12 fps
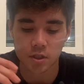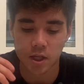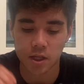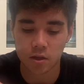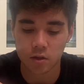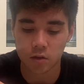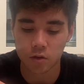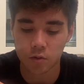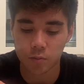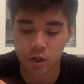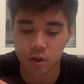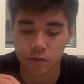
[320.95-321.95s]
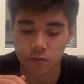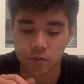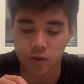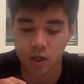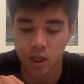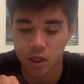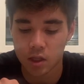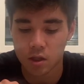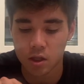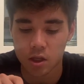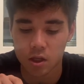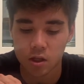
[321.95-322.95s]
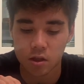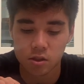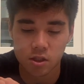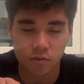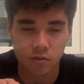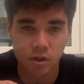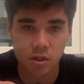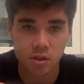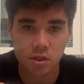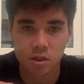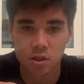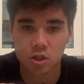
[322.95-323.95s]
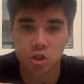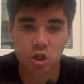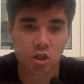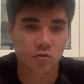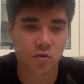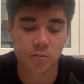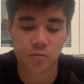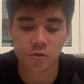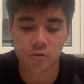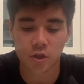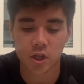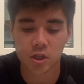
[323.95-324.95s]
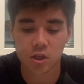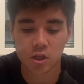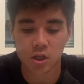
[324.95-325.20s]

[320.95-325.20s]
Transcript: and a little bit of knit difference just from the fly knit,